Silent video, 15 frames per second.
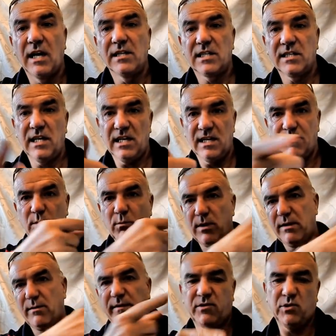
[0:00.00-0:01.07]
and stick them up
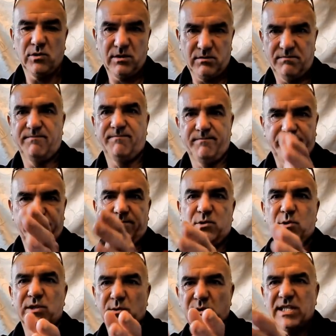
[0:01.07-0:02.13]
where we've just,
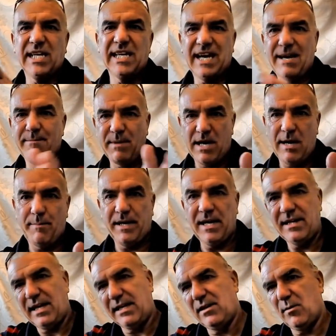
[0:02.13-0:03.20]
because you'll see that in my bit,
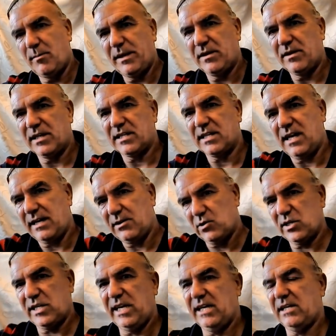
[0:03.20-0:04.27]
and then they'll be on the side
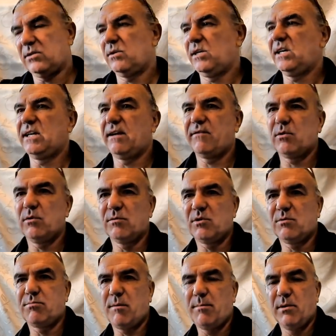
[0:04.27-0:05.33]
just here, so you can have a good
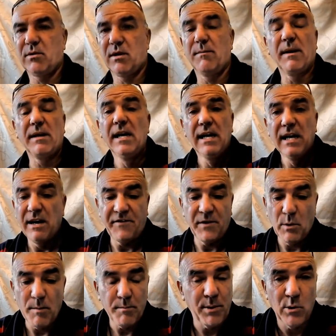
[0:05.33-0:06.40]
proper look at them. If
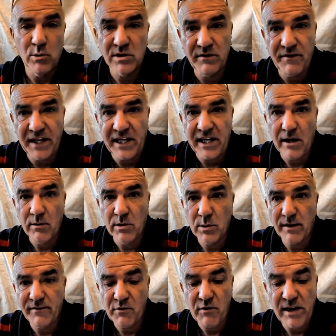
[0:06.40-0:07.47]
you want, pause the video to
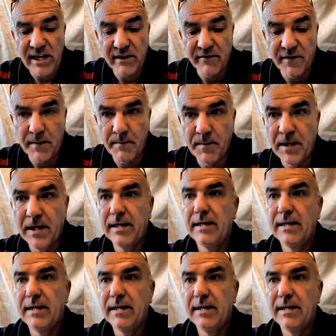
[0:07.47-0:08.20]
have a read of them.